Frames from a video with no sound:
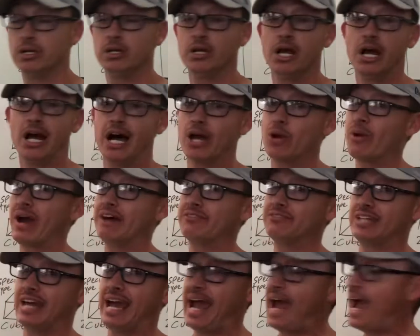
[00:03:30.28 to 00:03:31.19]
I don't have
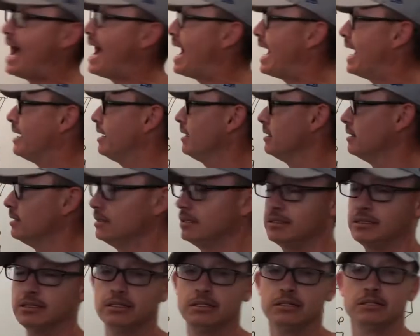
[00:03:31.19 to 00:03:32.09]
to add.
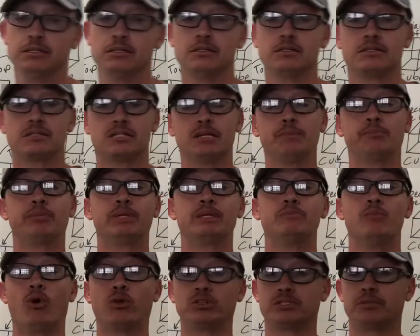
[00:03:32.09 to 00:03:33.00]
Simply
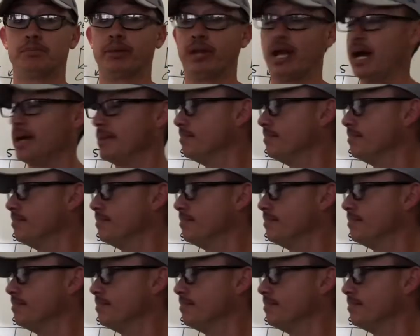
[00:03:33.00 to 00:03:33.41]
multiply.